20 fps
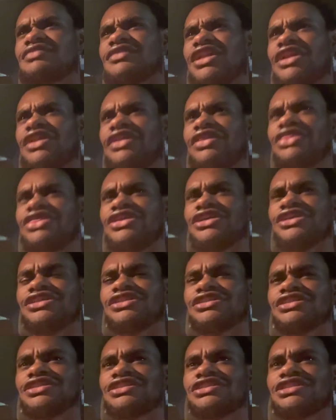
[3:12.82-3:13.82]

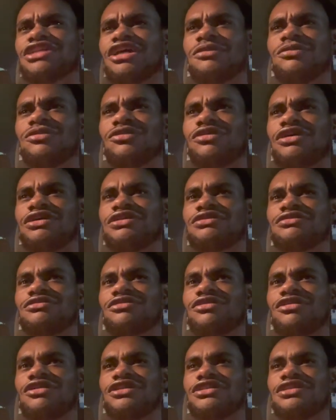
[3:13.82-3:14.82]
the the sub one
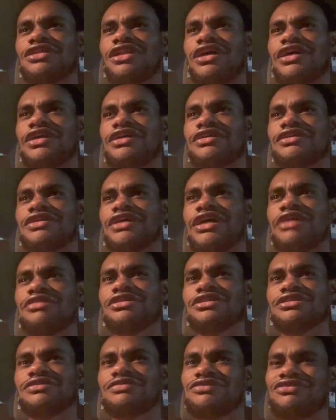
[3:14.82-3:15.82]
was like it
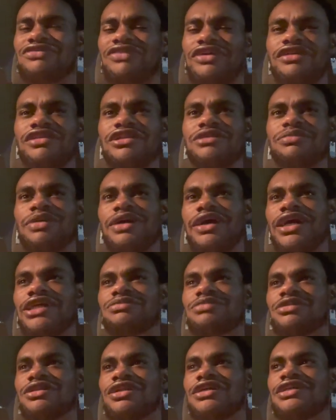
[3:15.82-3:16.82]
was fairly
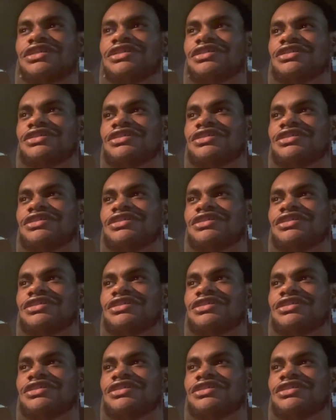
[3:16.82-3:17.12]
packed but like